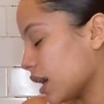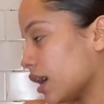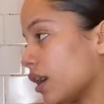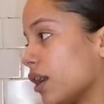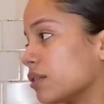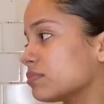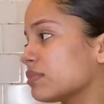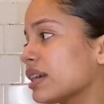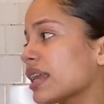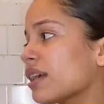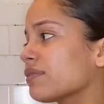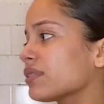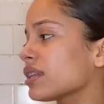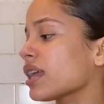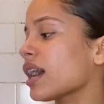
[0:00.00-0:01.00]
Um, right
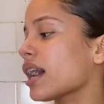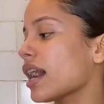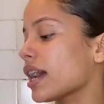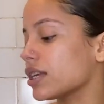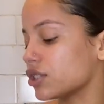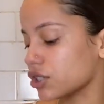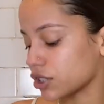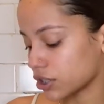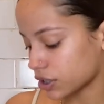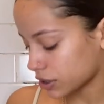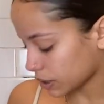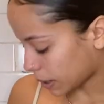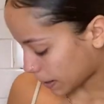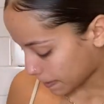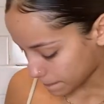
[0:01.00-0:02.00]
after that, I just
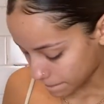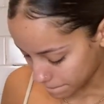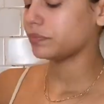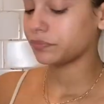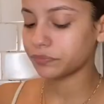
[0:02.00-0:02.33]
um,